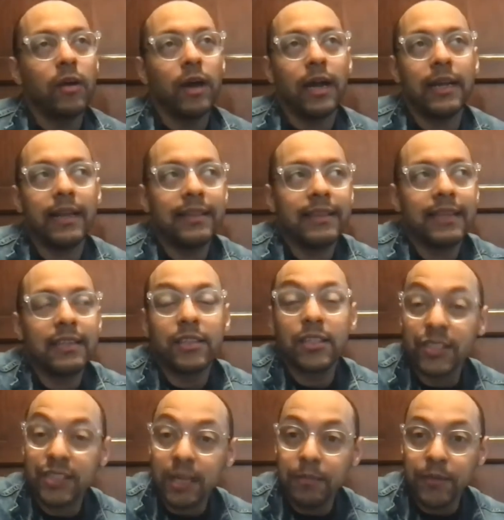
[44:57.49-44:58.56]
I think to
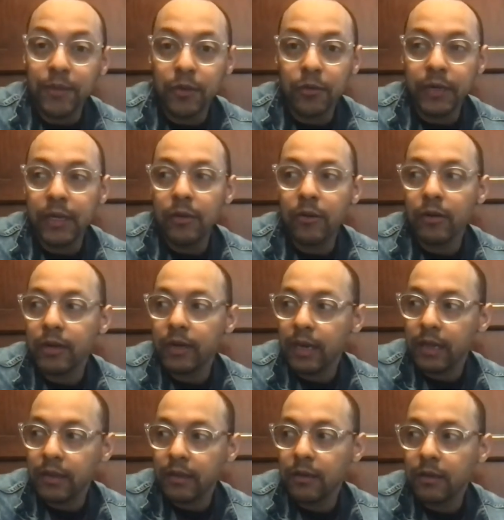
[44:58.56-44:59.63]
some degree or
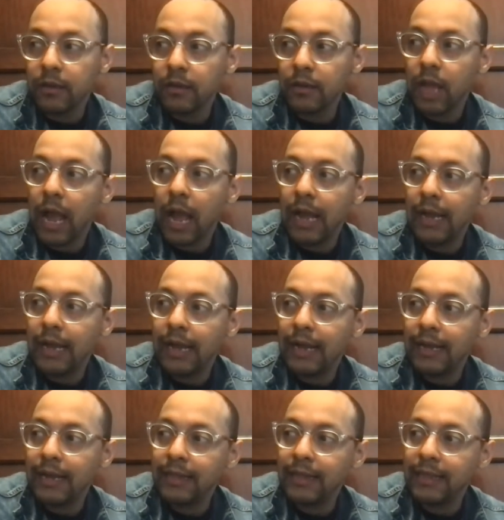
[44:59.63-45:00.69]
another,
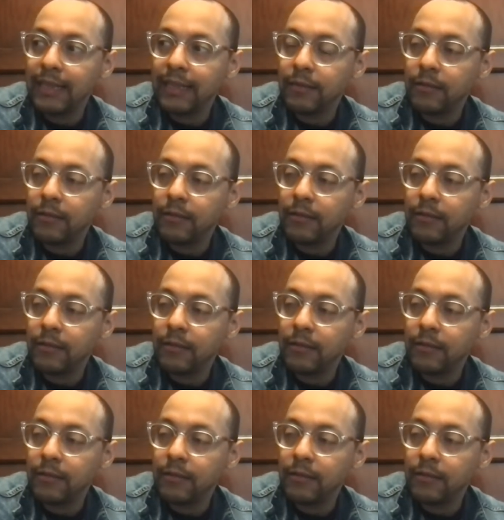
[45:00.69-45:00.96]
I think